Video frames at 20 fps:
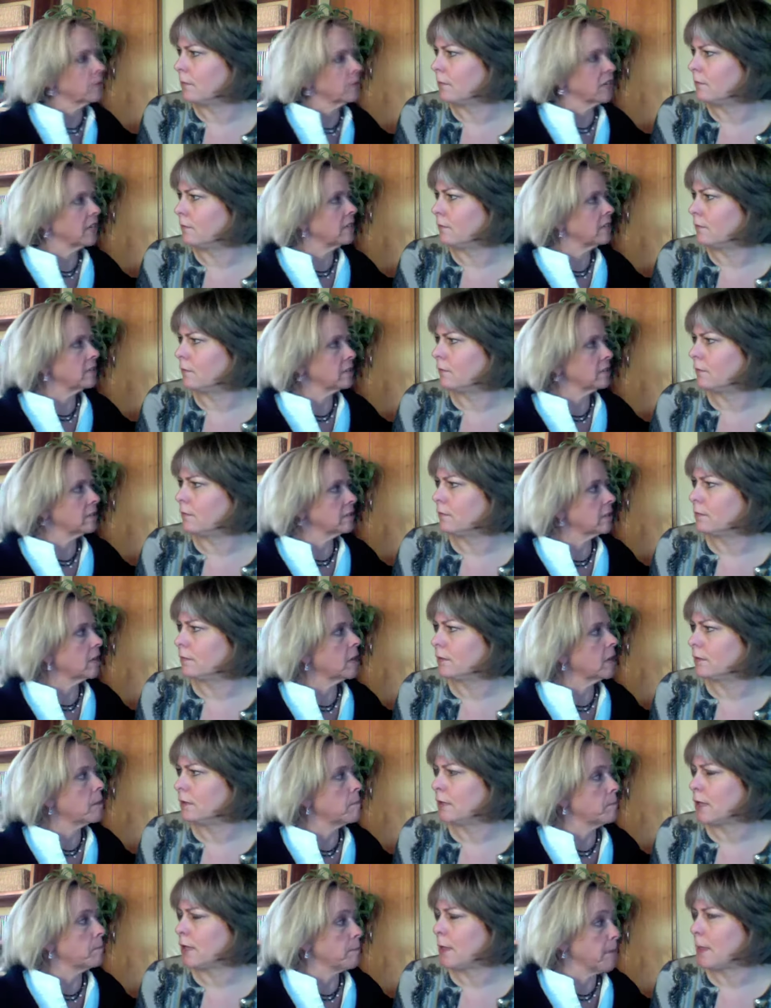Speaker 1: What else?
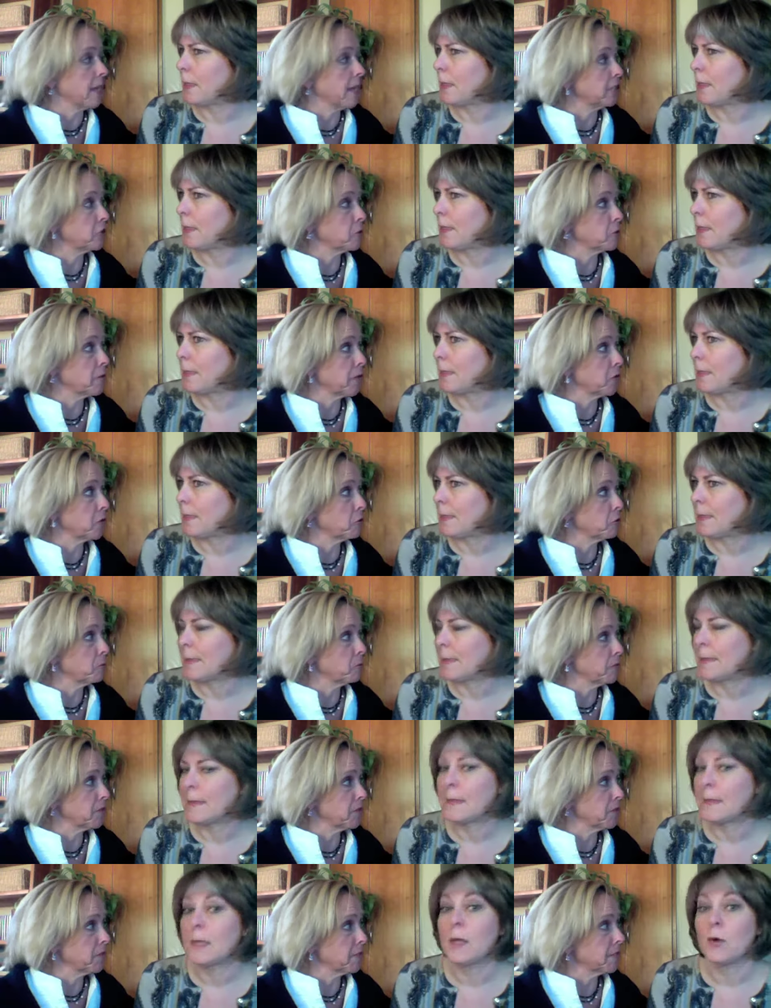Um, mastermind
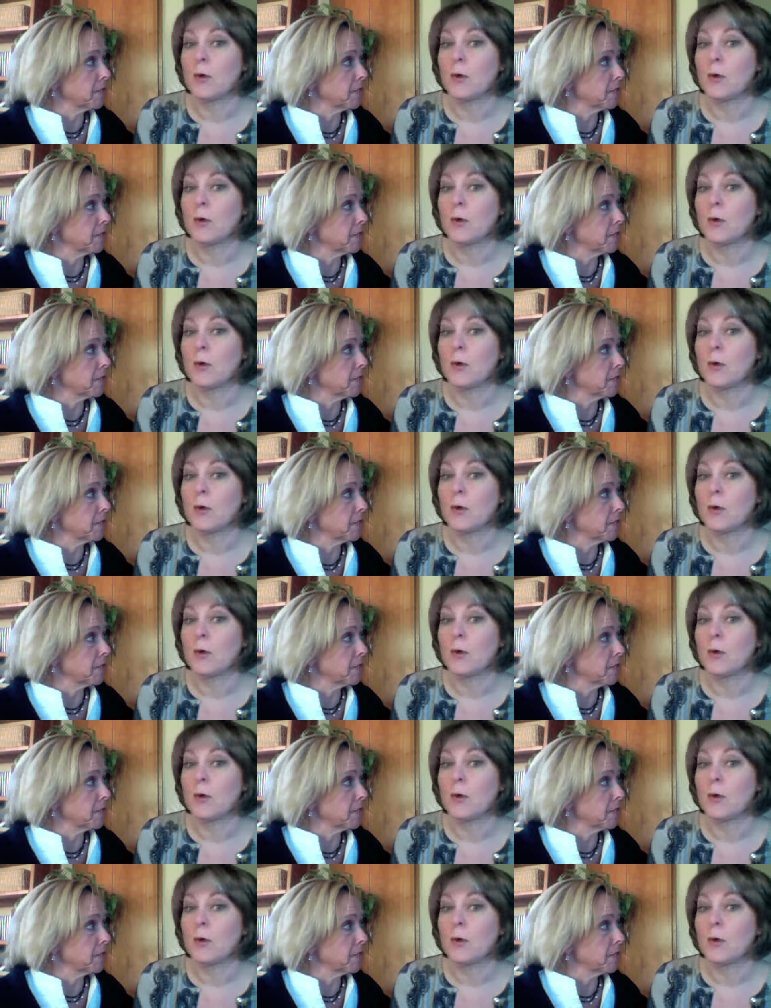groups.